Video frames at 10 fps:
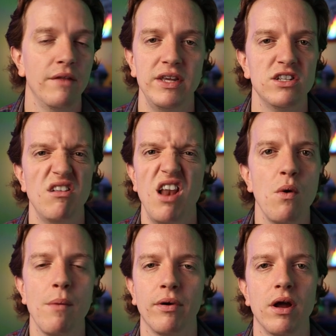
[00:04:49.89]
these
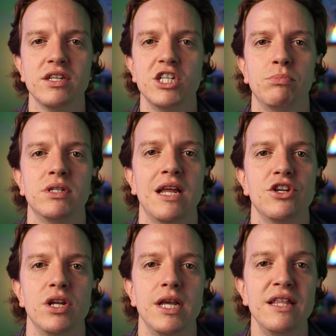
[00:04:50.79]
lower prices
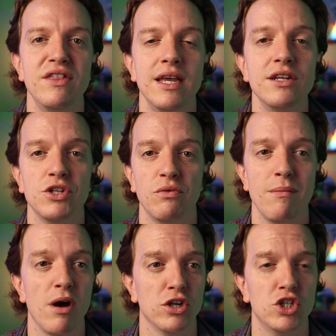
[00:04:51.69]
potentially in the
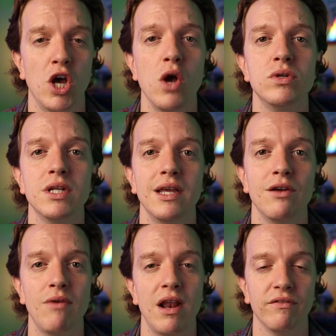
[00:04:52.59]
interim are totally
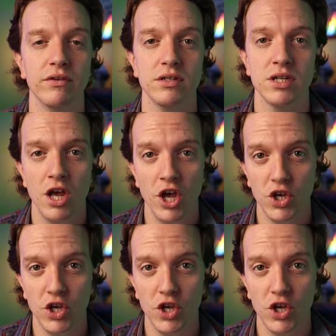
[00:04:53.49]
irrelevant.